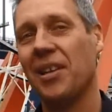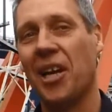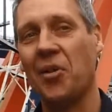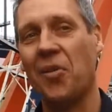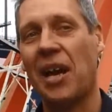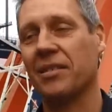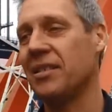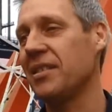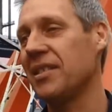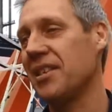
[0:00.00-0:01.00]
you know, around
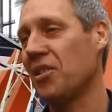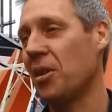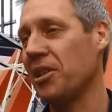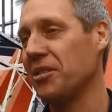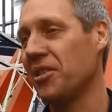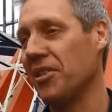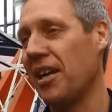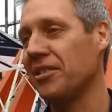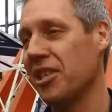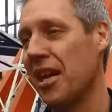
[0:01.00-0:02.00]
60 kilometres on
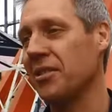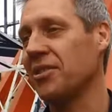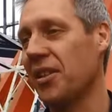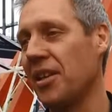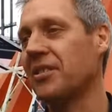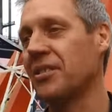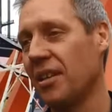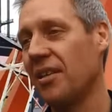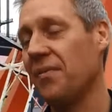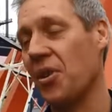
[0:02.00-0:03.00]
that charge, so
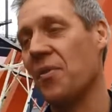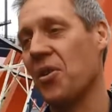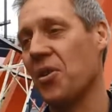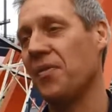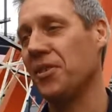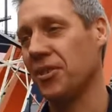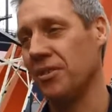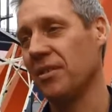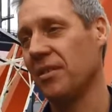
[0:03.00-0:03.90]
that's very, very efficient.